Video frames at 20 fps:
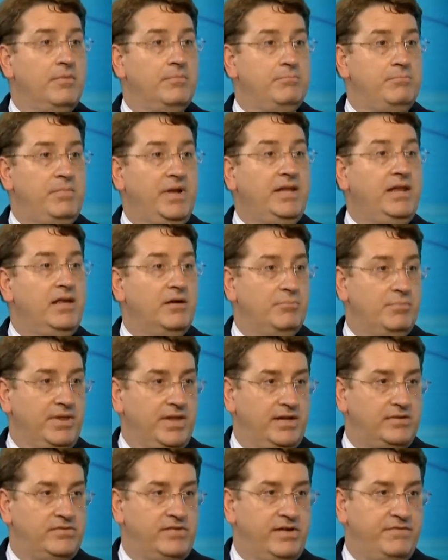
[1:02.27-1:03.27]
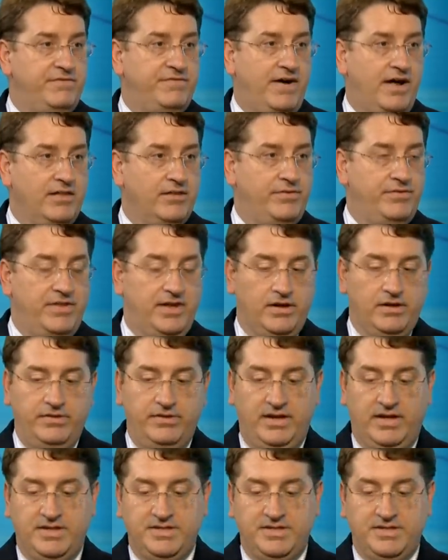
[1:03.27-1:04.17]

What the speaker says: media blitz that followed the